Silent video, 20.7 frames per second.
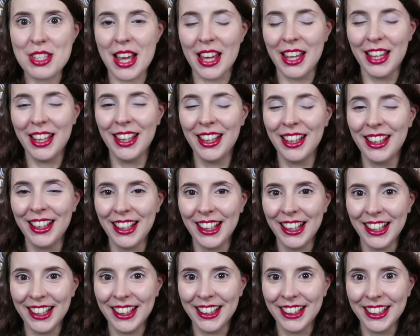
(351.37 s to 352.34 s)

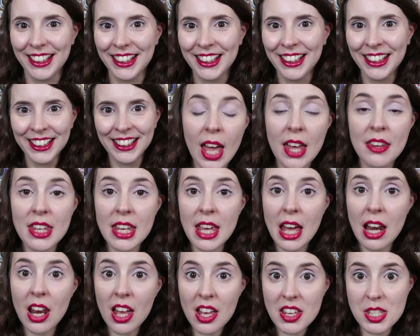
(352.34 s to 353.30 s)
the
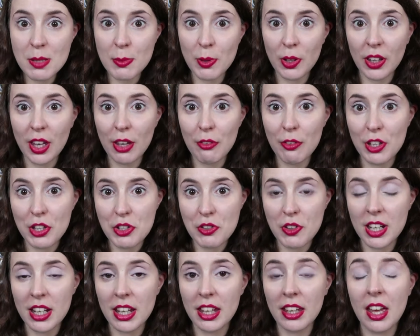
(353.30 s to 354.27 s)
last book I finished
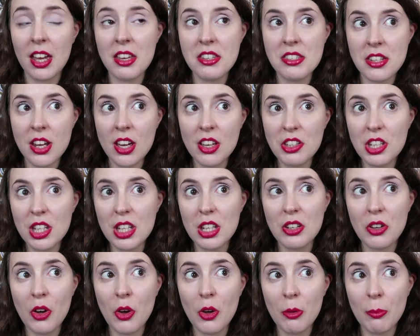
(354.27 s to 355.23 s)
reading, I
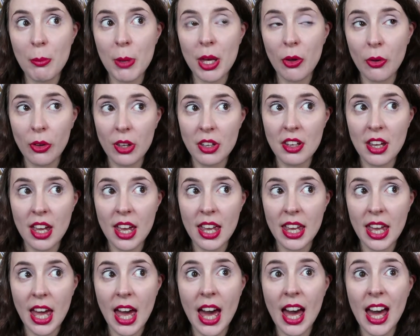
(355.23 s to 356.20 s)
started on my
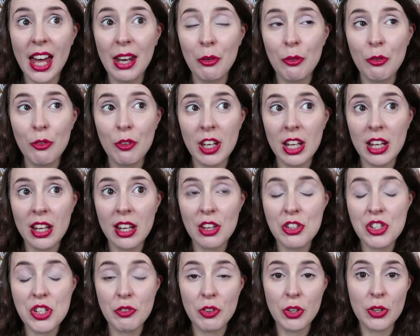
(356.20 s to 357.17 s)
holiday and
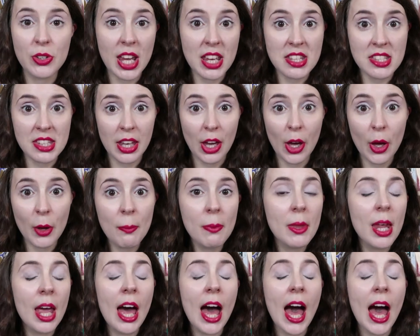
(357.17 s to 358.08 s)
finished a few days ago,